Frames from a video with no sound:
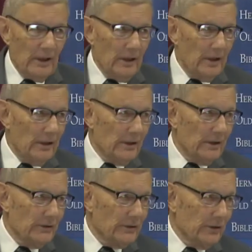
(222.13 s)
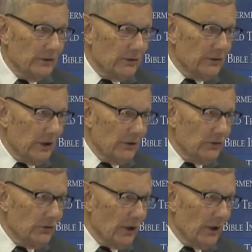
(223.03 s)
He is in
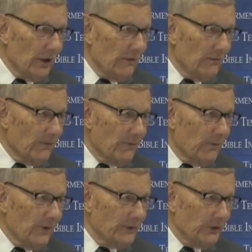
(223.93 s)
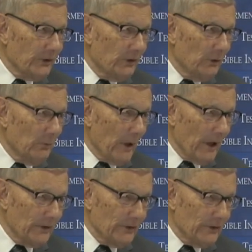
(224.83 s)
such a physical
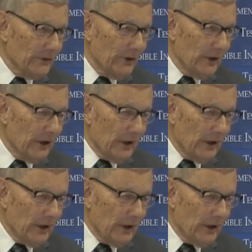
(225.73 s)
mess,